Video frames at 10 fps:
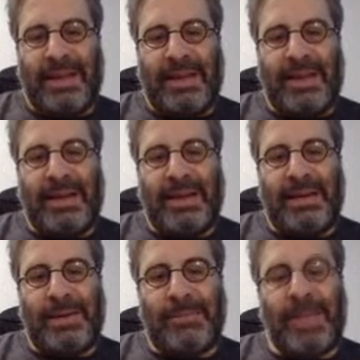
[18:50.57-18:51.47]

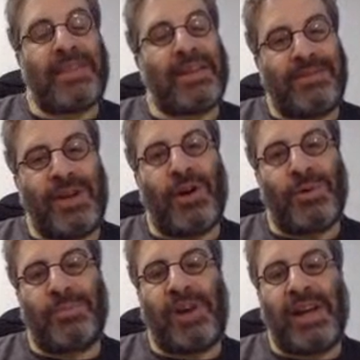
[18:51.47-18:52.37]
And that VR
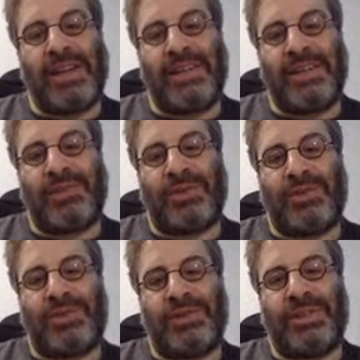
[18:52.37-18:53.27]
would probably
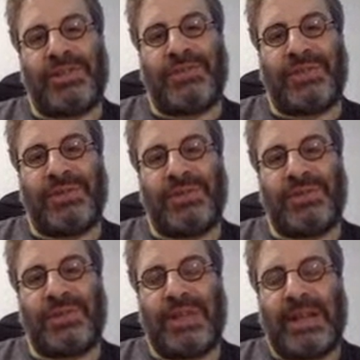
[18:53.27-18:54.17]
increase their ease of use.